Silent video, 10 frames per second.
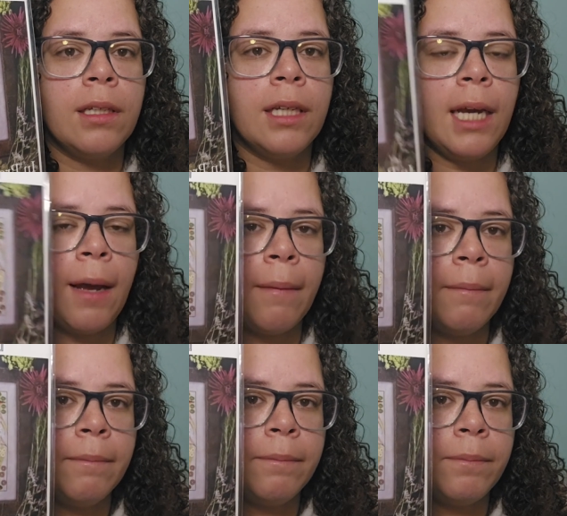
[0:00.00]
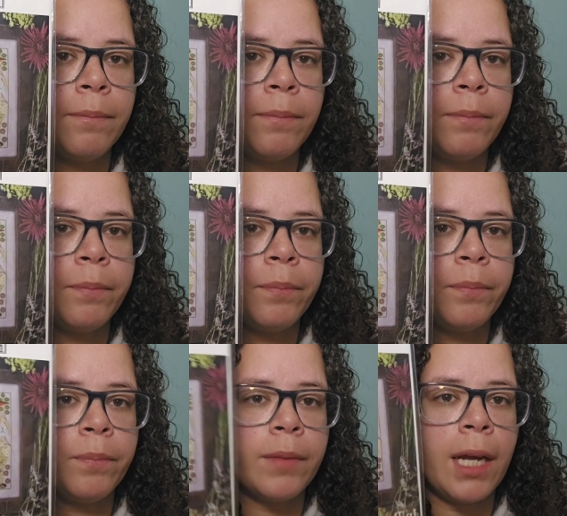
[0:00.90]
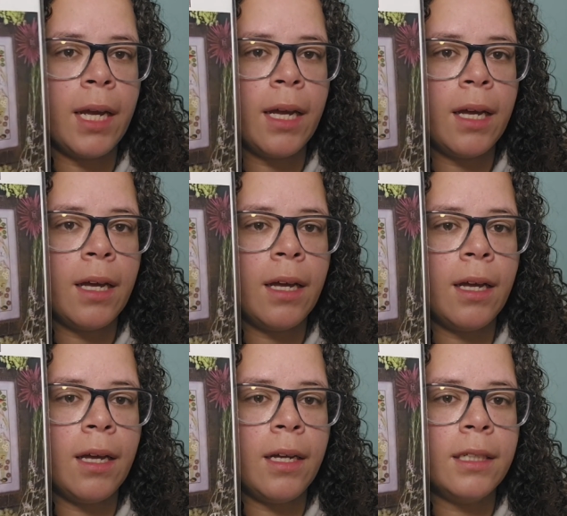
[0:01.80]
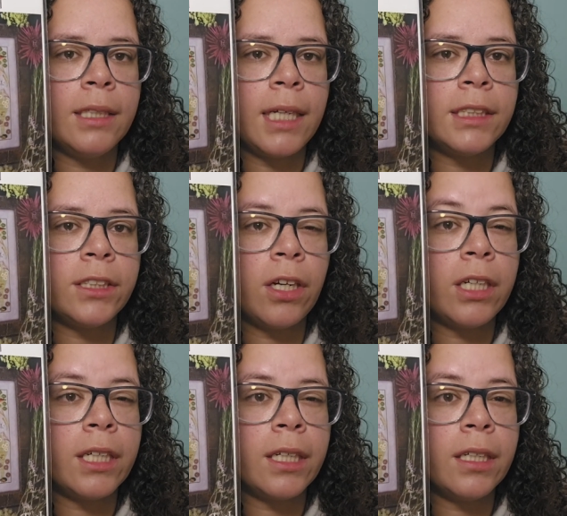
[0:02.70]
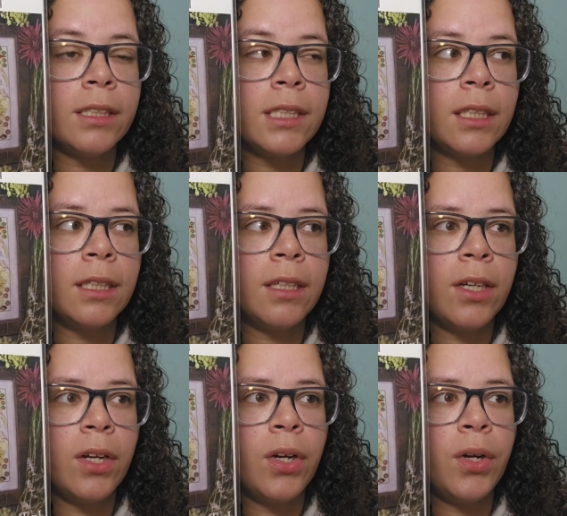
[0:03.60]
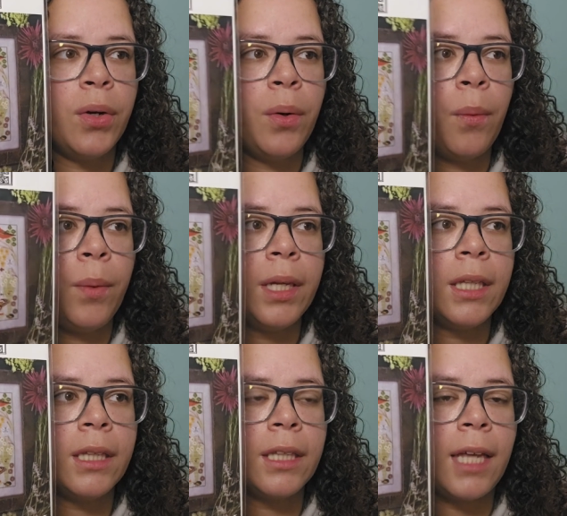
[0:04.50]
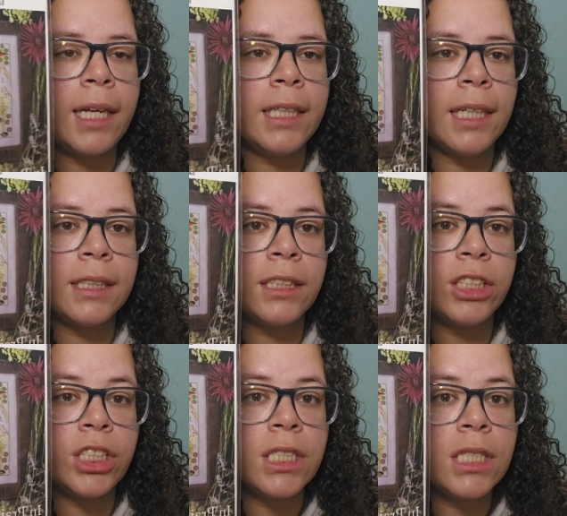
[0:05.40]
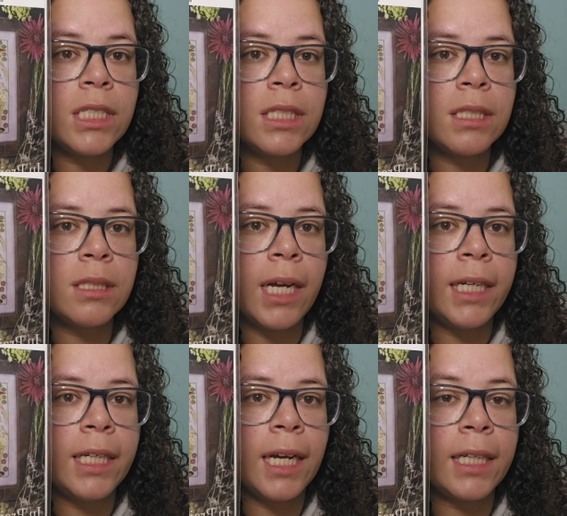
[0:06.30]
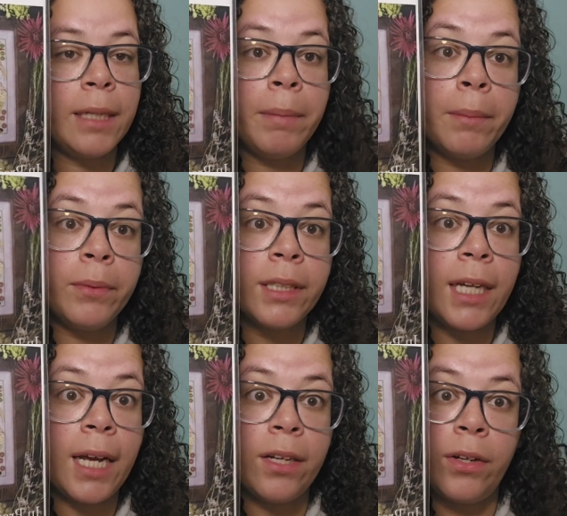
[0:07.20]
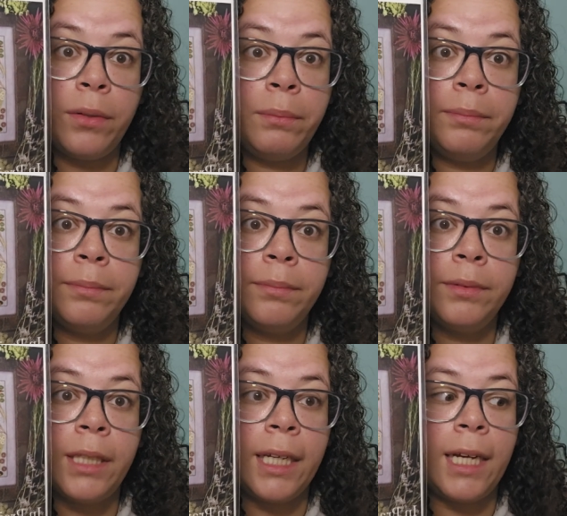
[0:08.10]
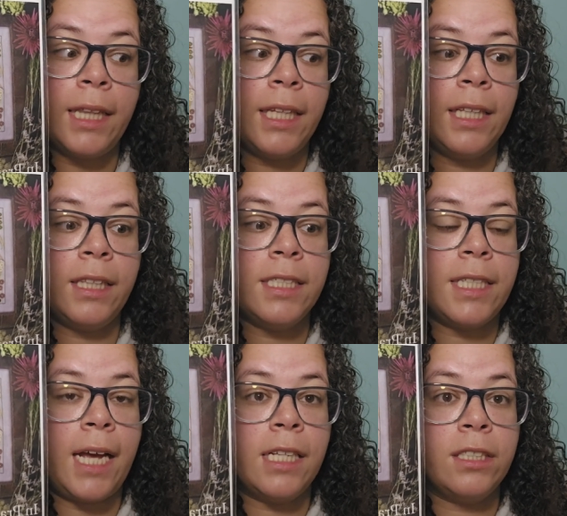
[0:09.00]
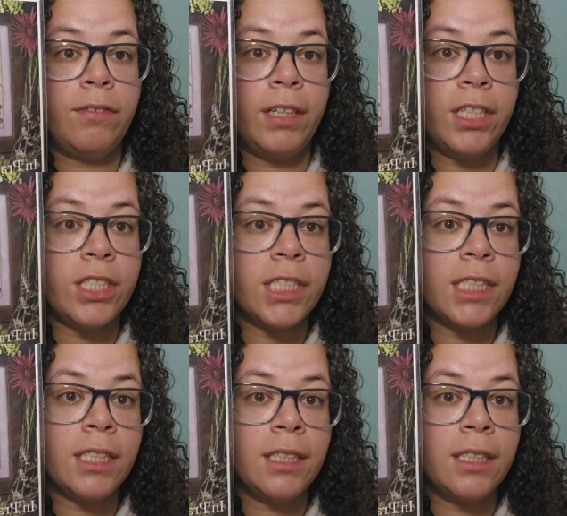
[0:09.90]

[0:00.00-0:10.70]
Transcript: Yeah. And I started it with La-Di-Da stitches. I did not keep up with it at all. Like, I think the style is finished,